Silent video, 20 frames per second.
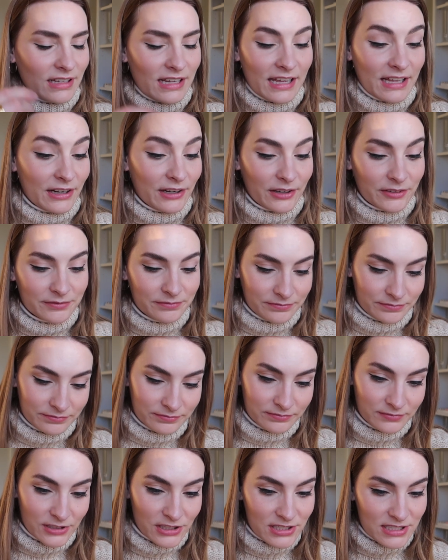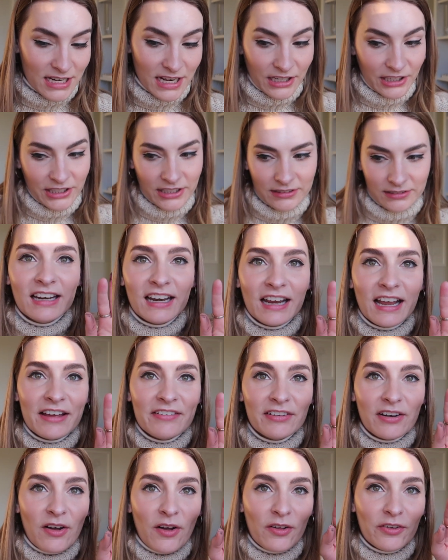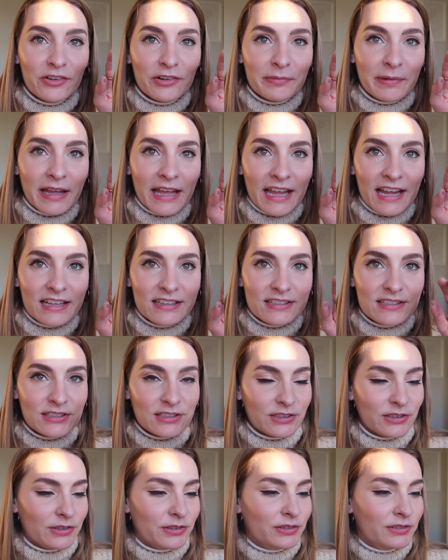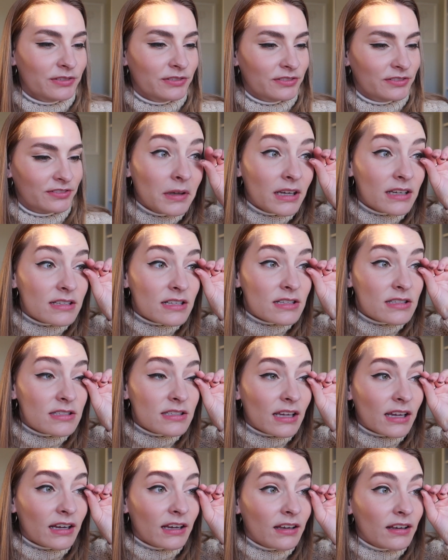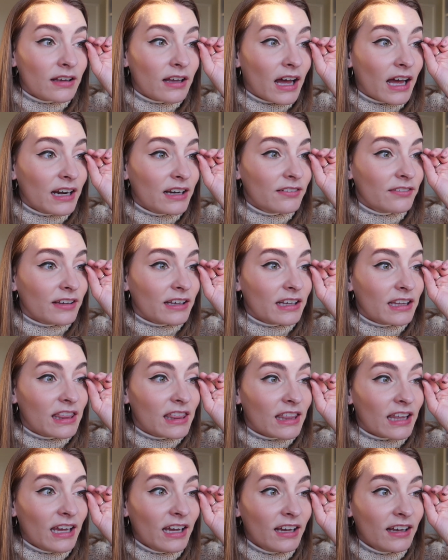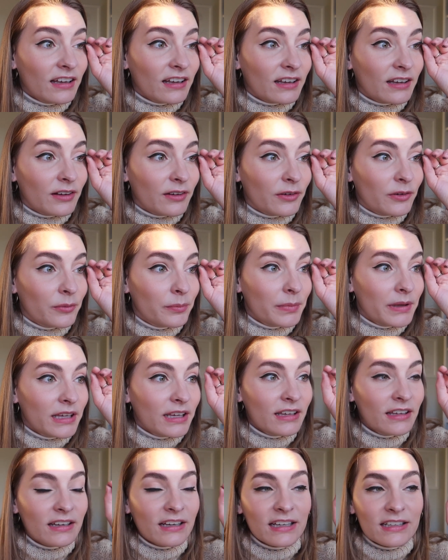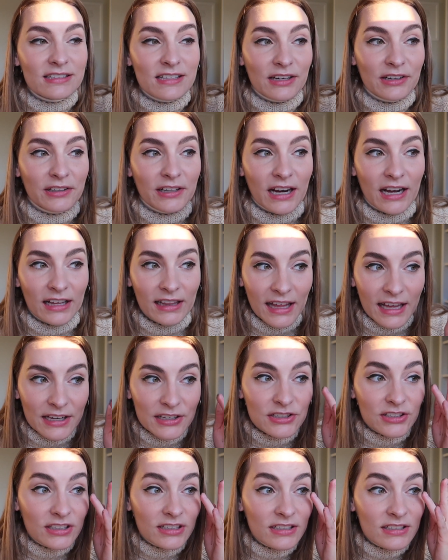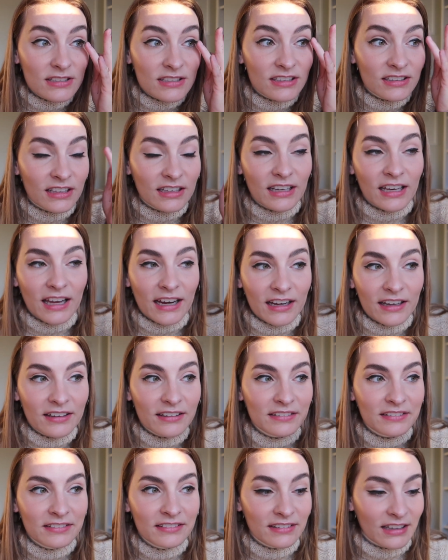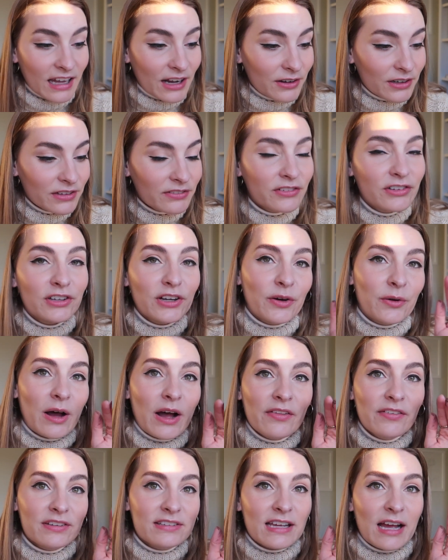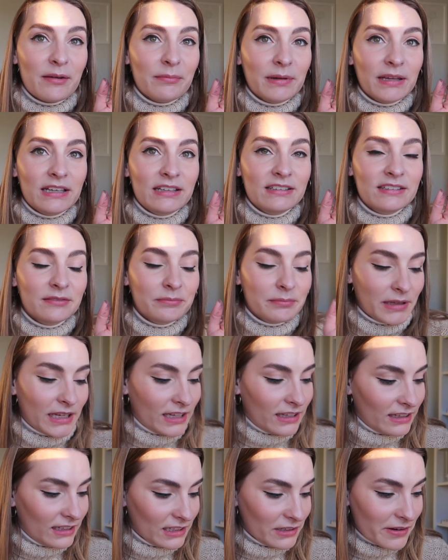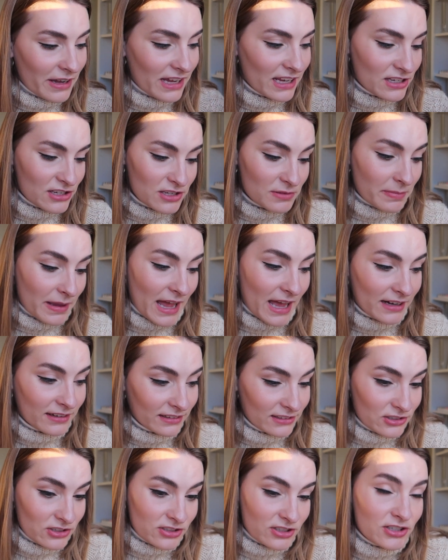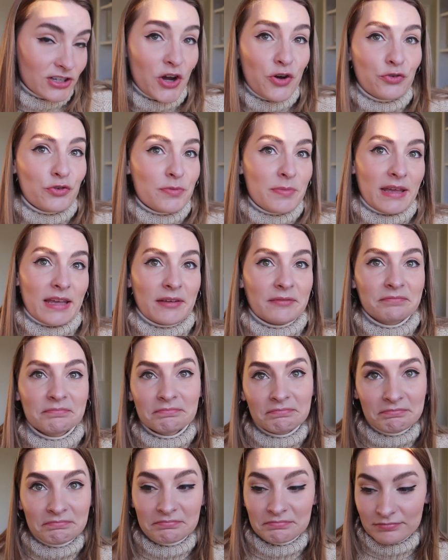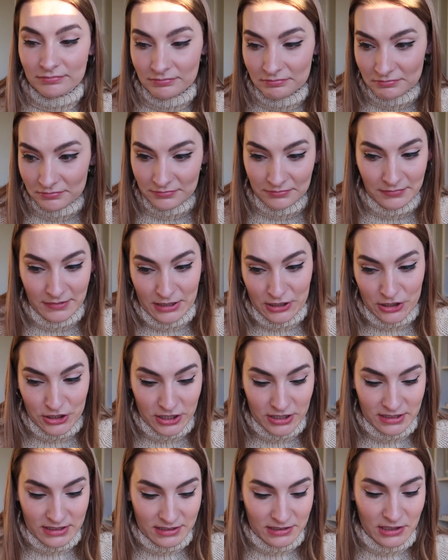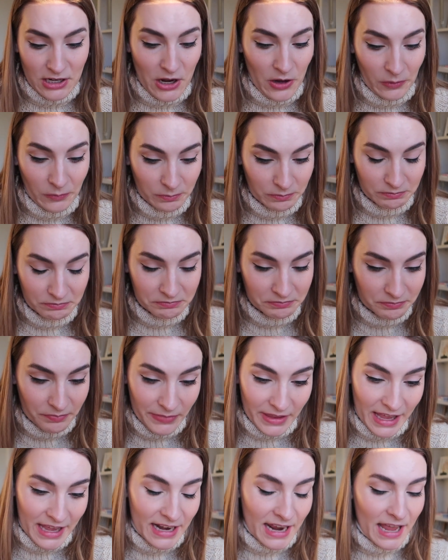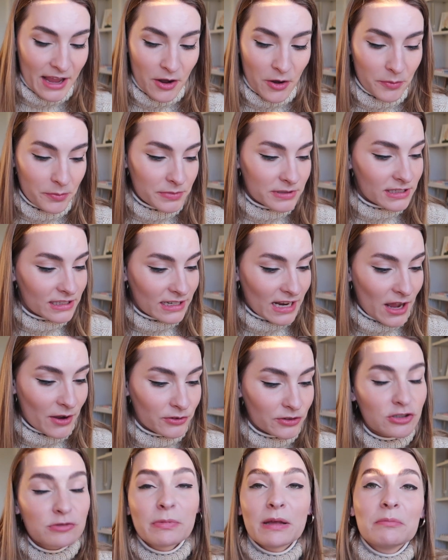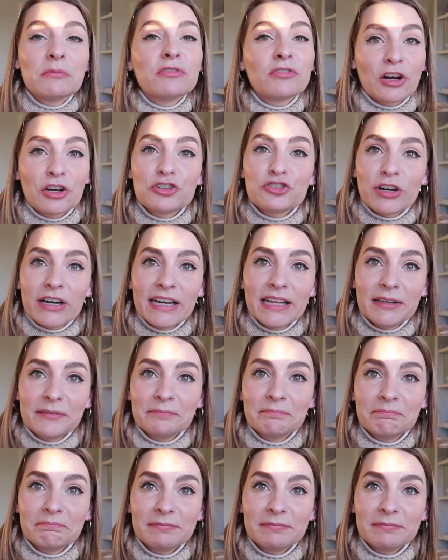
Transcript: I don't know, just not good. And I have it all over my hands too because it's like kind of like thick and goopy and it gets under eyelashes and then like, I don't even know how this happened. But anyway, it's just bad. It's just a no for me. It's just no. I had high hopes and now it just made me frustrated.